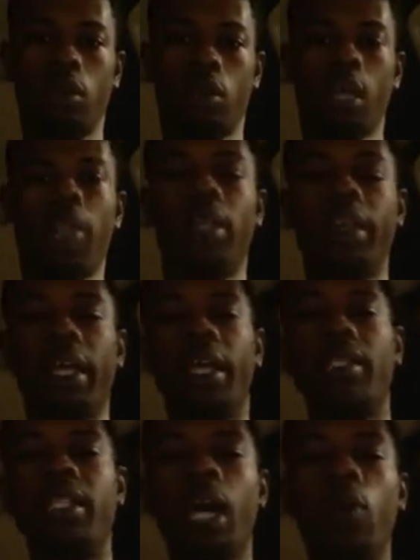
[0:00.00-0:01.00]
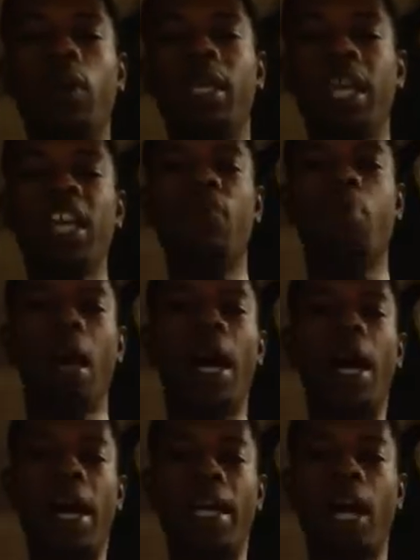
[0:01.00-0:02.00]
And the things that we leave
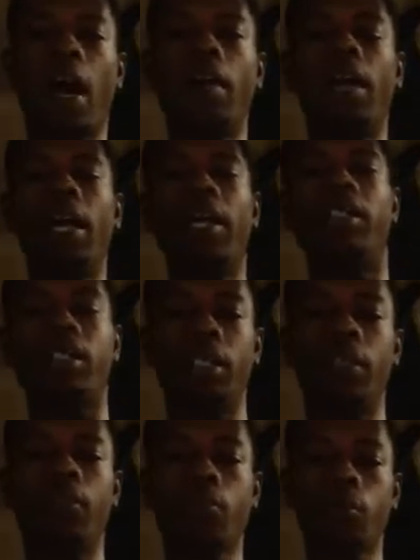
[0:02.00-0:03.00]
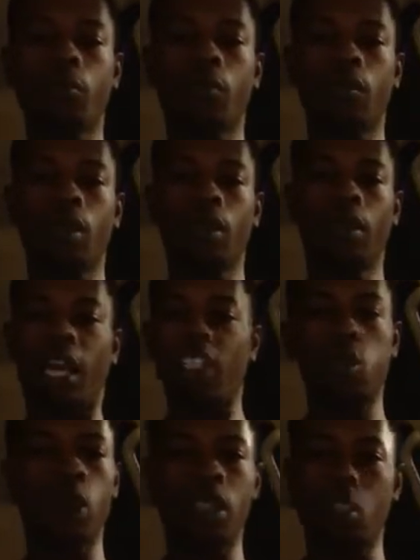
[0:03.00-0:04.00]
behind, our legacy,
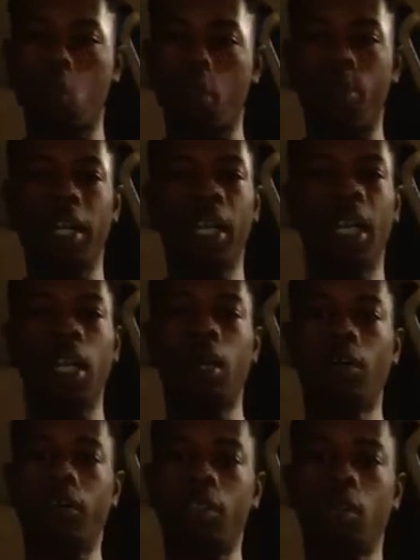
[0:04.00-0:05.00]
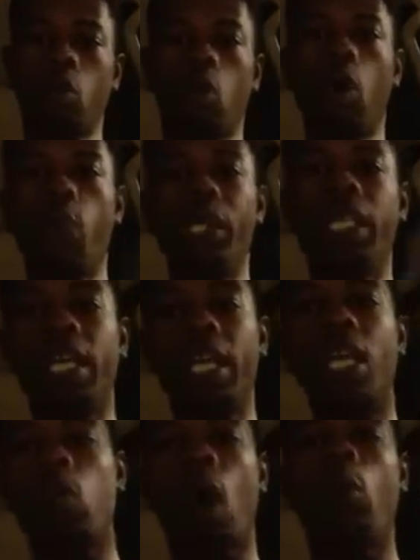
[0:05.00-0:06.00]
that's what's going to be left. What we
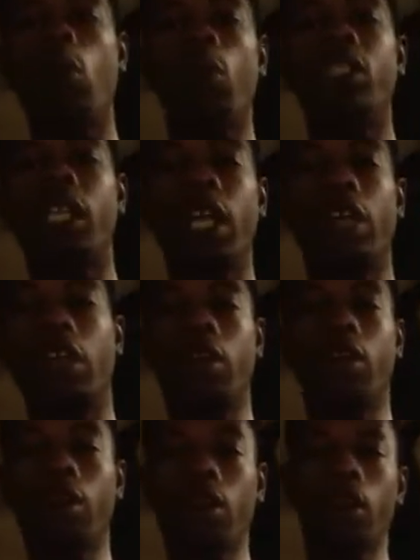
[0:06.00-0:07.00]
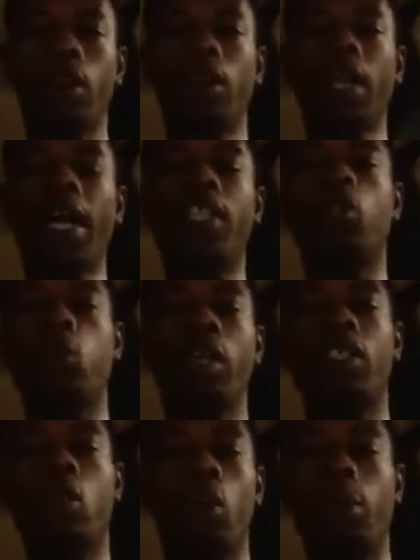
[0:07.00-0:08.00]
did while we was here, that is
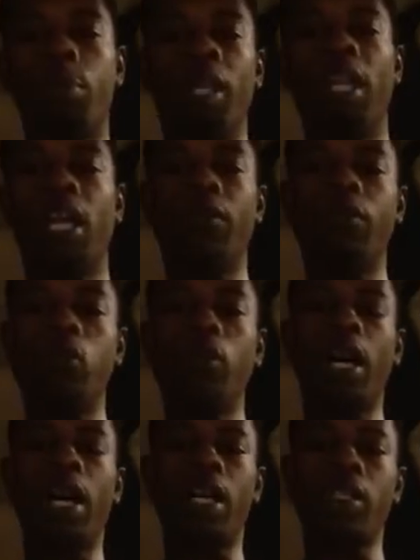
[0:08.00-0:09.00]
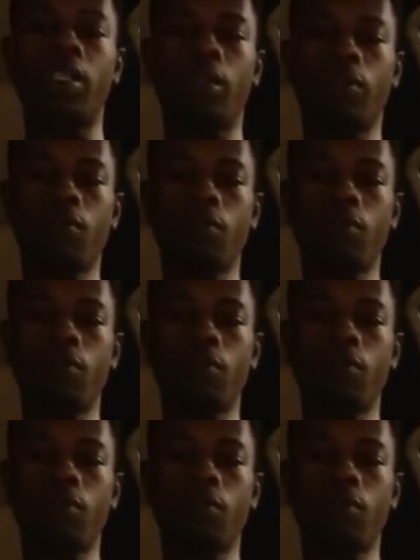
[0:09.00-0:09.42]
what's going to be left, you guys.